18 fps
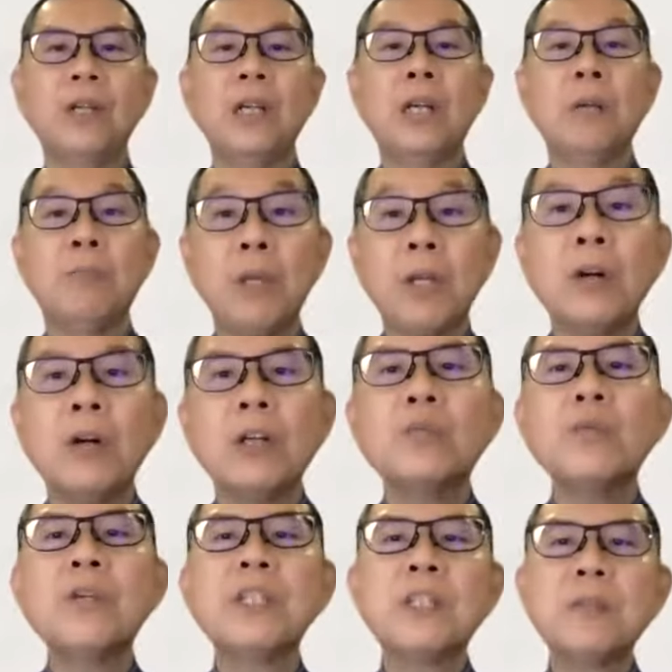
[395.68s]

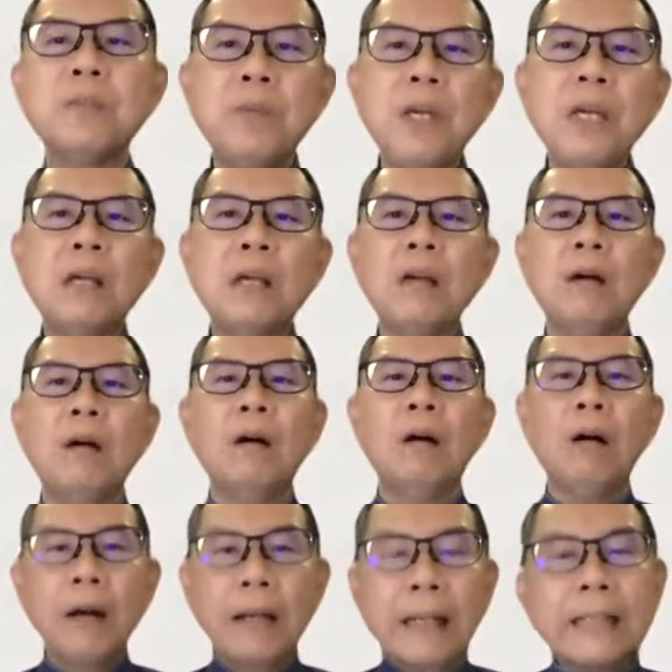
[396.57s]
because we speak
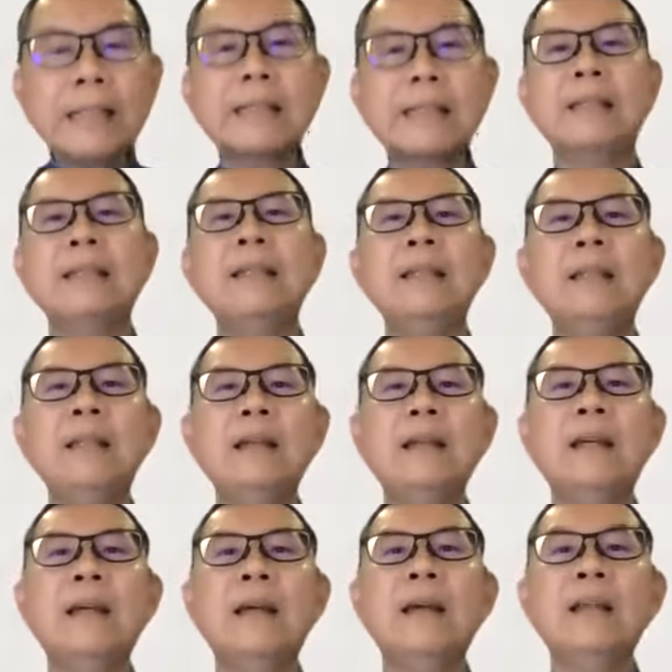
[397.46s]
honestly
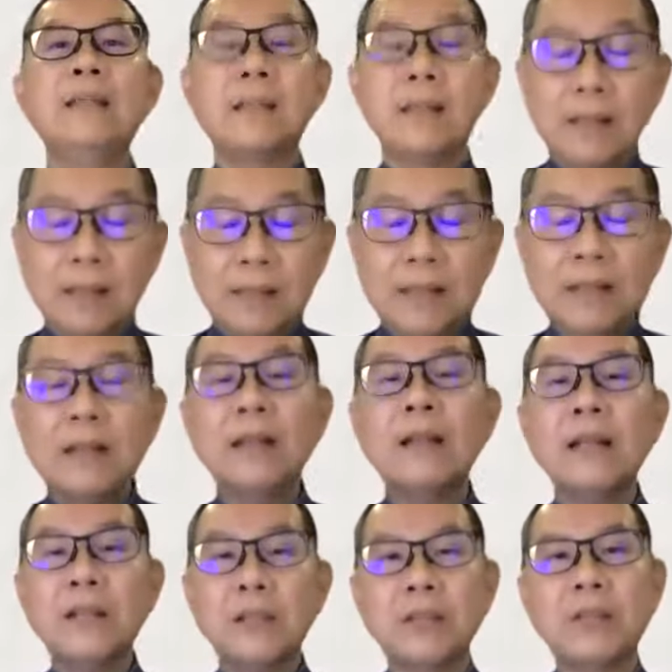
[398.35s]
and
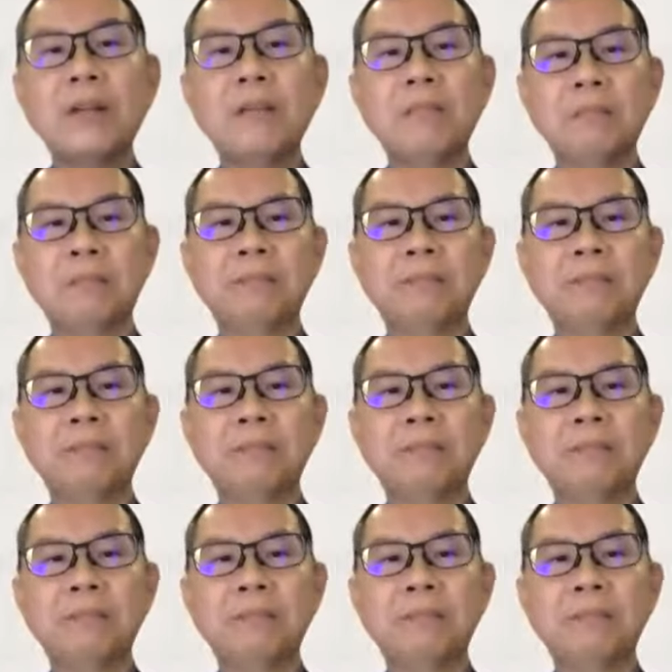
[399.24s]
sincerely to Him.